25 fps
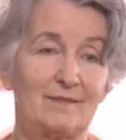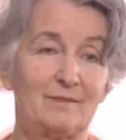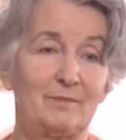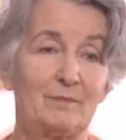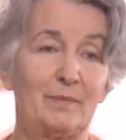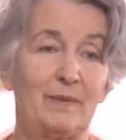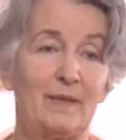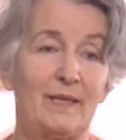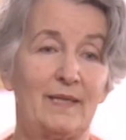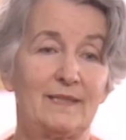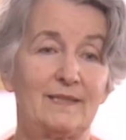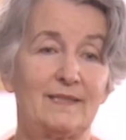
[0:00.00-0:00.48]

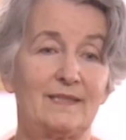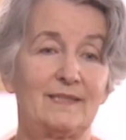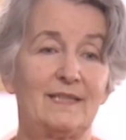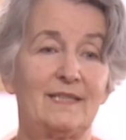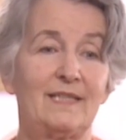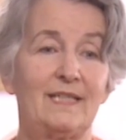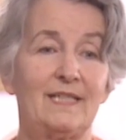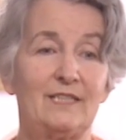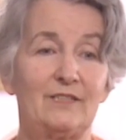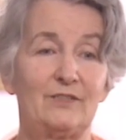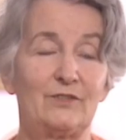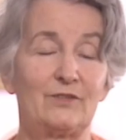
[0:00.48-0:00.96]
but
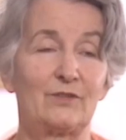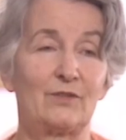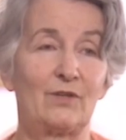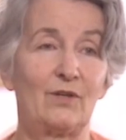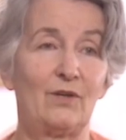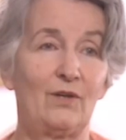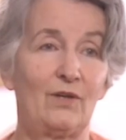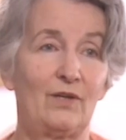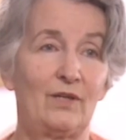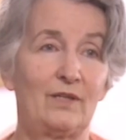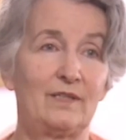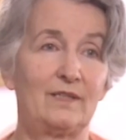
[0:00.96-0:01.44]
later
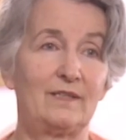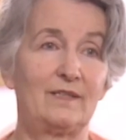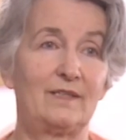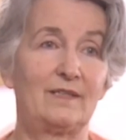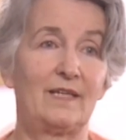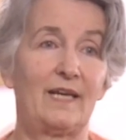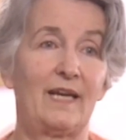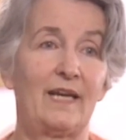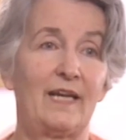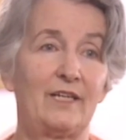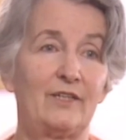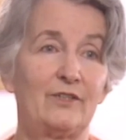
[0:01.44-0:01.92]
on
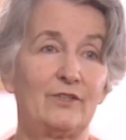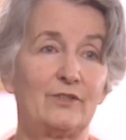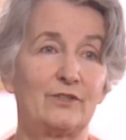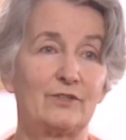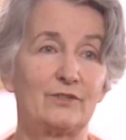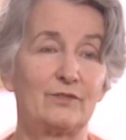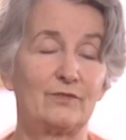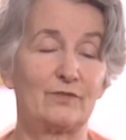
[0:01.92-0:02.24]
I heard